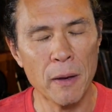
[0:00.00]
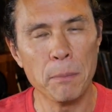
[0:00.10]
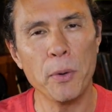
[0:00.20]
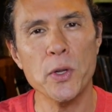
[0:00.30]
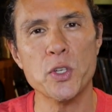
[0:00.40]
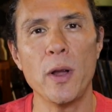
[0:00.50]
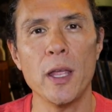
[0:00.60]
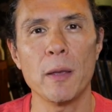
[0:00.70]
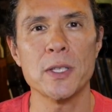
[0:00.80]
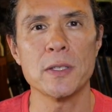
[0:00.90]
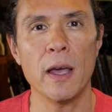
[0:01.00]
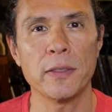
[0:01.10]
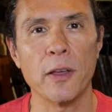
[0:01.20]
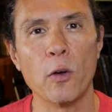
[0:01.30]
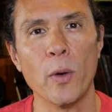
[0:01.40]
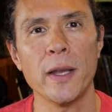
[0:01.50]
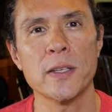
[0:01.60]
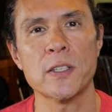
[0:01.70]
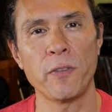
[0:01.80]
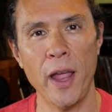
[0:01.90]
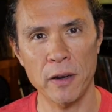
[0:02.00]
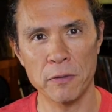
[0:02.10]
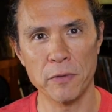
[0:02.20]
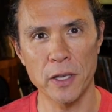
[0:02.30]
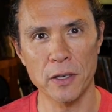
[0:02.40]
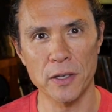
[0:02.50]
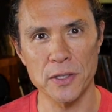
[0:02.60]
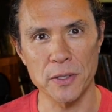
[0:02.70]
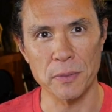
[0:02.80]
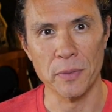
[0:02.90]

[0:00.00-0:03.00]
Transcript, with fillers: portray him as not the greatest fan of veganism.